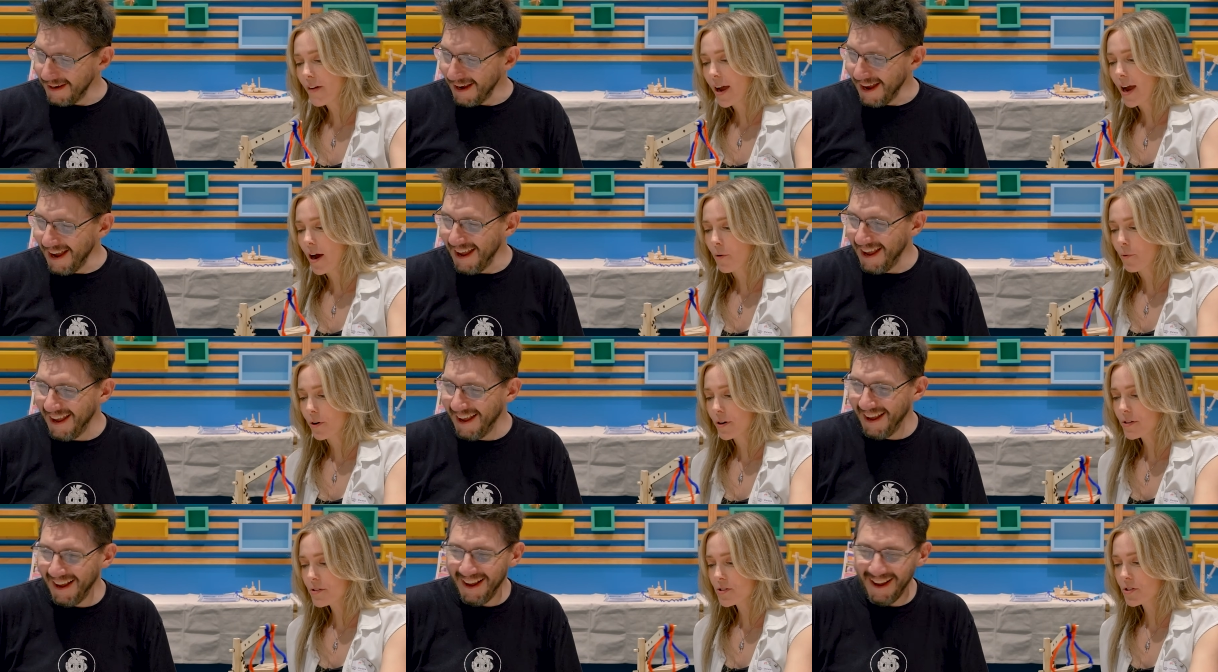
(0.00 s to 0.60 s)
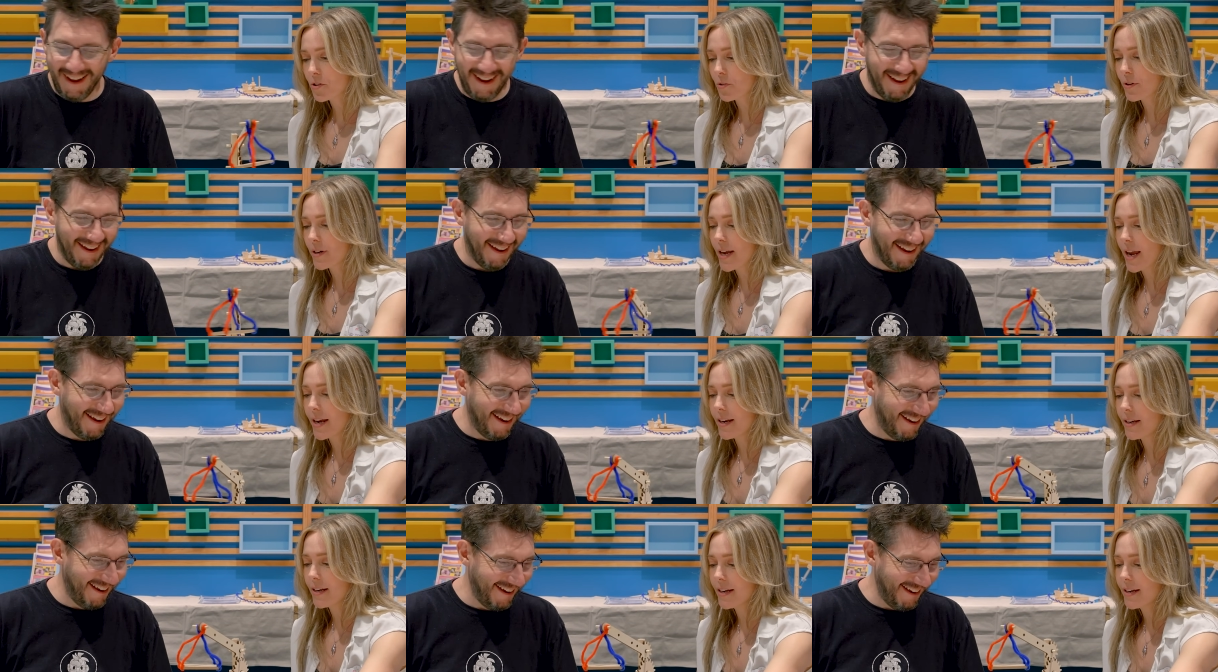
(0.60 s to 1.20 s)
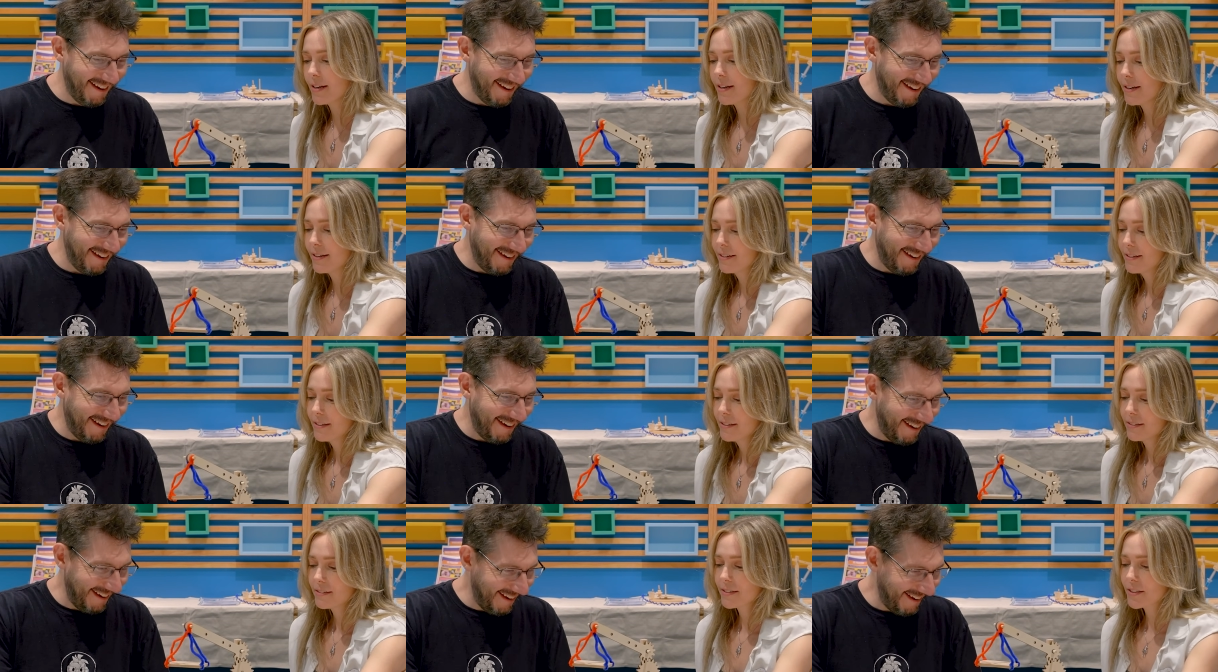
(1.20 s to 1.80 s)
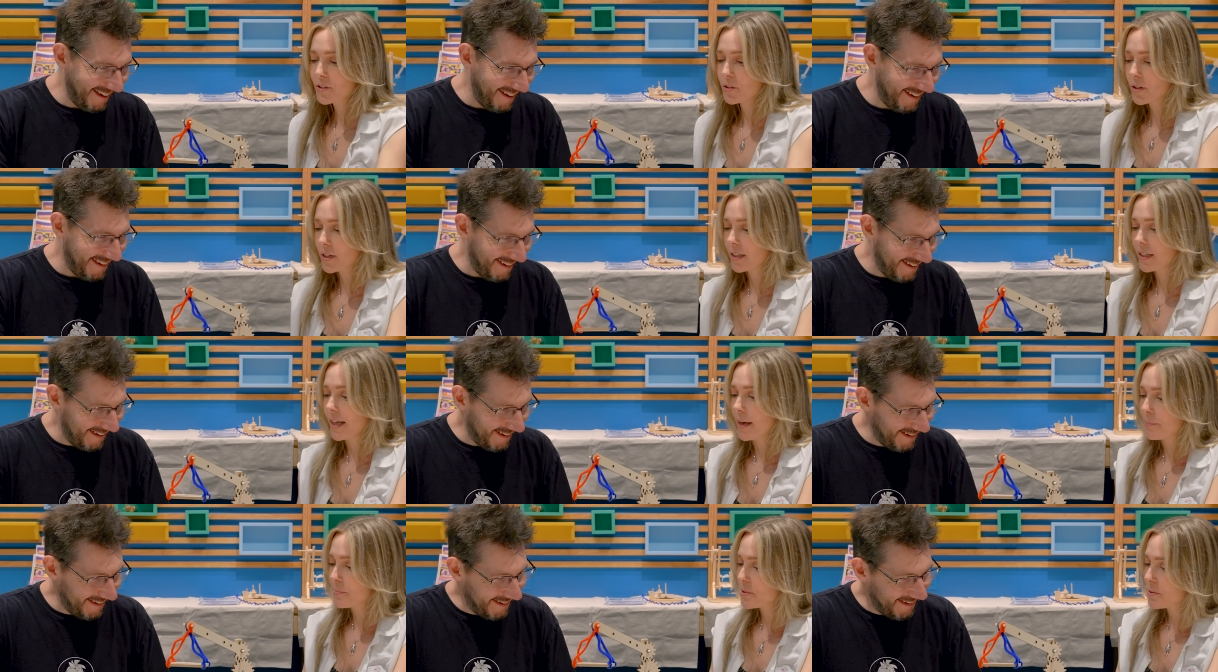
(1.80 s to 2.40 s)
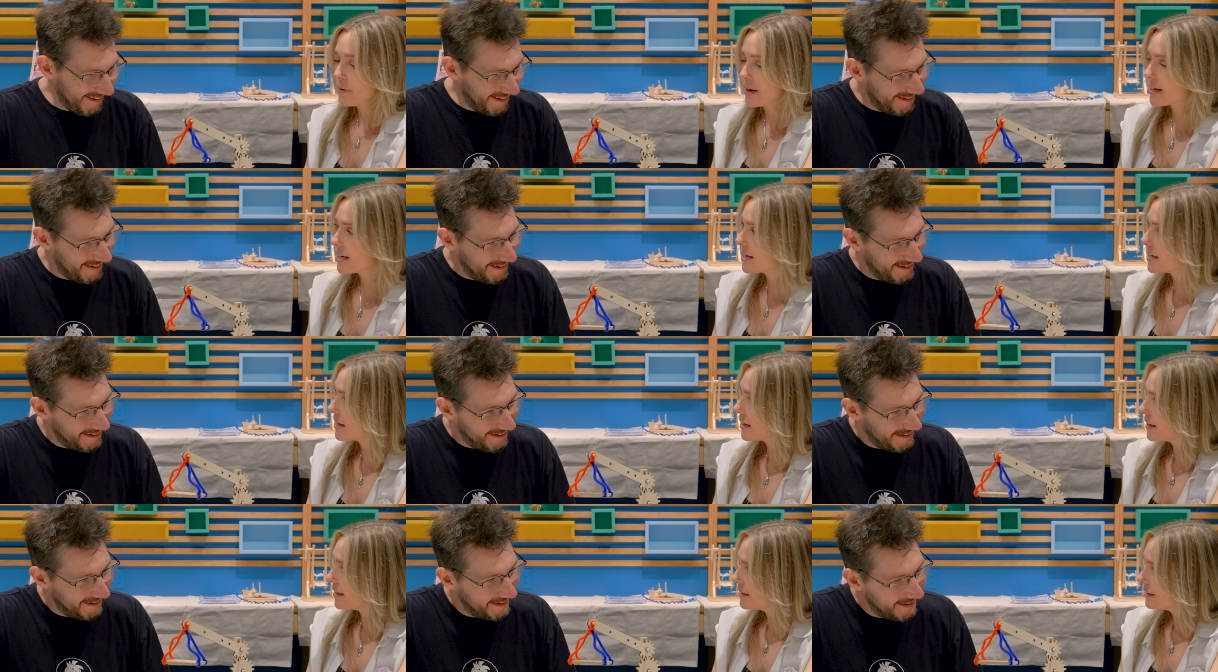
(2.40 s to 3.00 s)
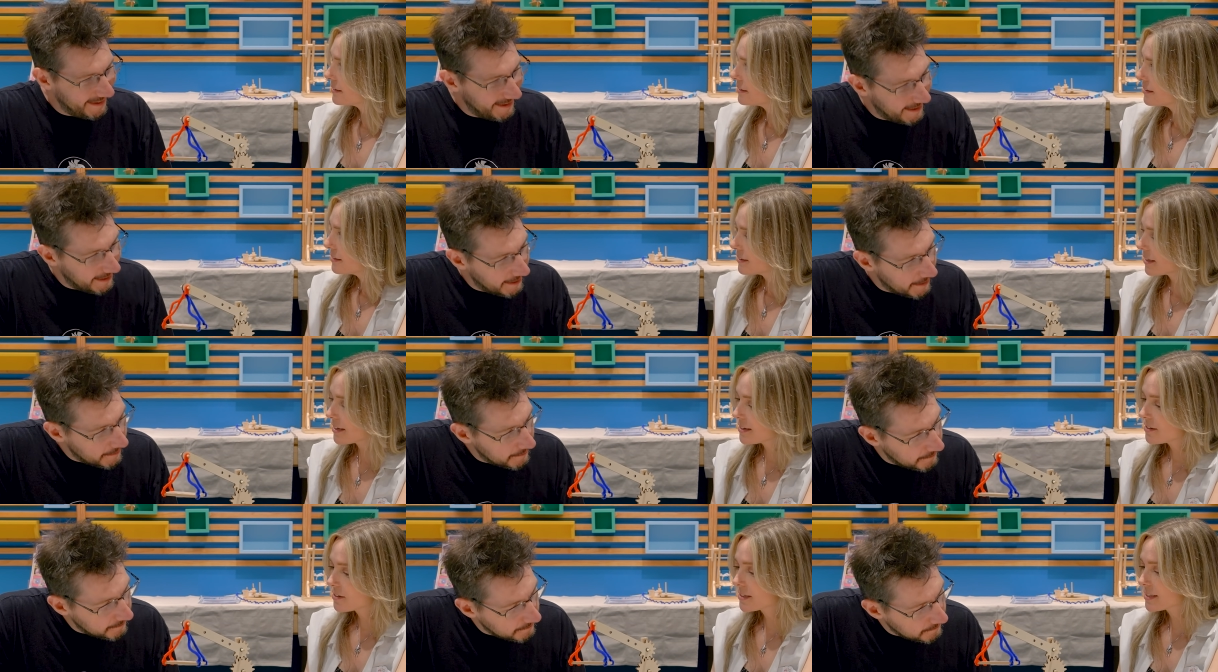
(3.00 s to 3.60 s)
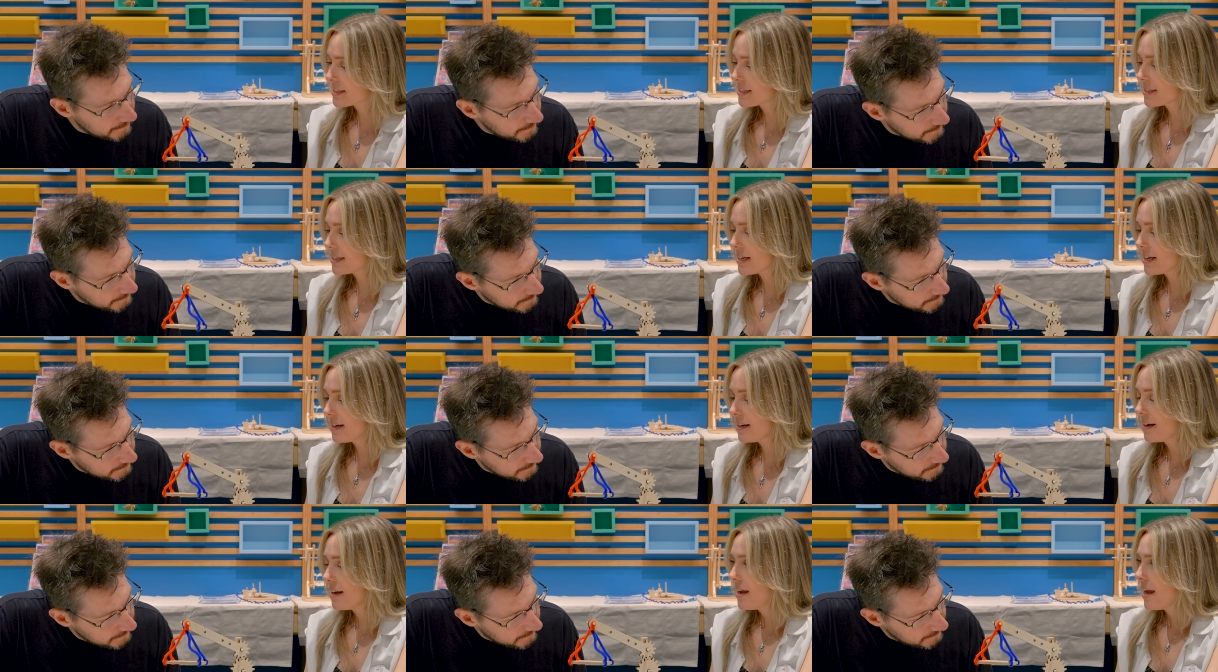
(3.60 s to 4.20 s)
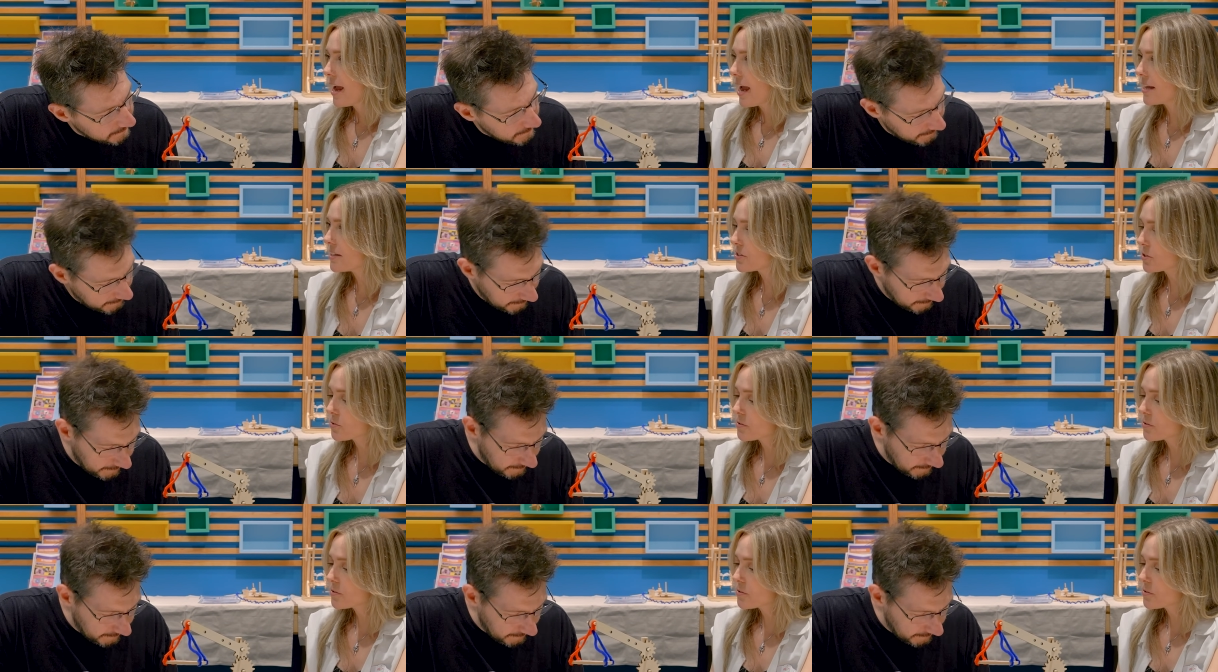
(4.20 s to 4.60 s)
Speaker 1: of ours created little clips right here that you can see. And